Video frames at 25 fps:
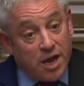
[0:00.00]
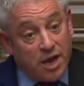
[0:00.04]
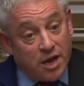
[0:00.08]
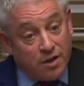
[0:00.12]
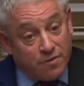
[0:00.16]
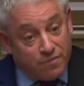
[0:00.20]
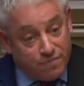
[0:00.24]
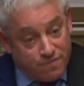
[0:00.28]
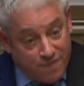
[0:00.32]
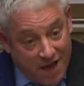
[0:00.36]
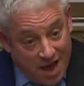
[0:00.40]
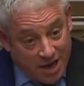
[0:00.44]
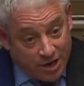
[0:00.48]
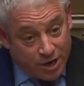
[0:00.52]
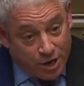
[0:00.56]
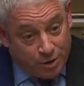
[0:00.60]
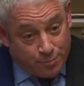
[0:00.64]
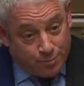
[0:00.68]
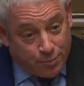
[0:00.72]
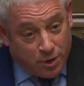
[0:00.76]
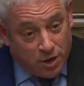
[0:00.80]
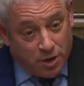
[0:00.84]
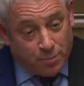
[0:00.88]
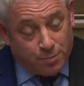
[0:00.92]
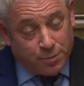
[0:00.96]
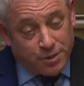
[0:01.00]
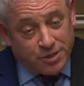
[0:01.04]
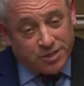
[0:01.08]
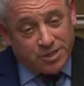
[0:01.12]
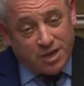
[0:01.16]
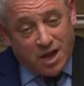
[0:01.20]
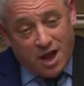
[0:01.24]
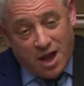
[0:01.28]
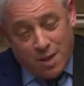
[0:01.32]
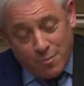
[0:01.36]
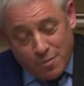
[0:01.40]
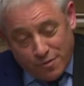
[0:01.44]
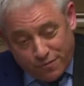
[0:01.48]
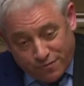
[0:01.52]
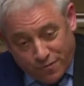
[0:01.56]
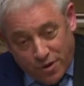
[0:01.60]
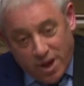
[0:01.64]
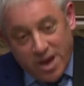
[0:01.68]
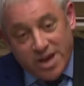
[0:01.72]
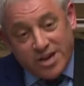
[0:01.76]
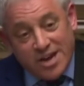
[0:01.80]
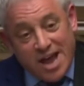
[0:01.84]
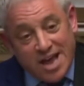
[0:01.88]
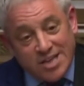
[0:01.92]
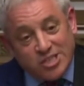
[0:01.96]
and valid purpose. I'm
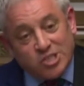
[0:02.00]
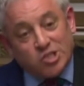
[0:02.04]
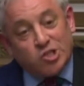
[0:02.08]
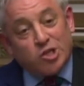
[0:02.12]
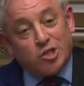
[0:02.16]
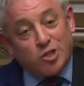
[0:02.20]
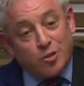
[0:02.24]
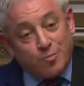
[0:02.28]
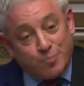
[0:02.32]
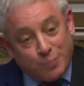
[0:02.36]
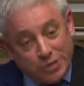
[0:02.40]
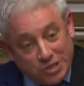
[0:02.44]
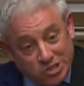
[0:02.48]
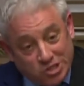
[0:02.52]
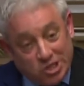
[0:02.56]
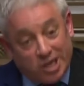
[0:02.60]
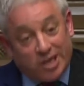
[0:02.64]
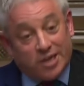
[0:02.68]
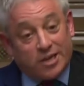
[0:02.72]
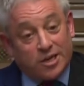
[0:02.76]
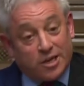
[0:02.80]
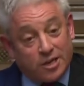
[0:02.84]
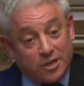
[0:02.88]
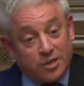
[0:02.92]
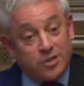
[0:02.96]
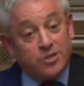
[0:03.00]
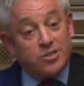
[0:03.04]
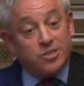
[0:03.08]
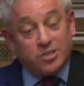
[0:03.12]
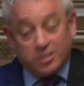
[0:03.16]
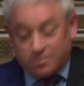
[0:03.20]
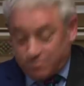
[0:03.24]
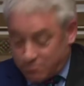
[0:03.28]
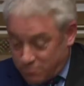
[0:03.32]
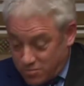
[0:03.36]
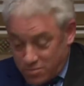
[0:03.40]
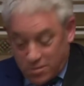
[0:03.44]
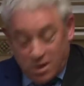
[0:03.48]
afraid as to the particulars,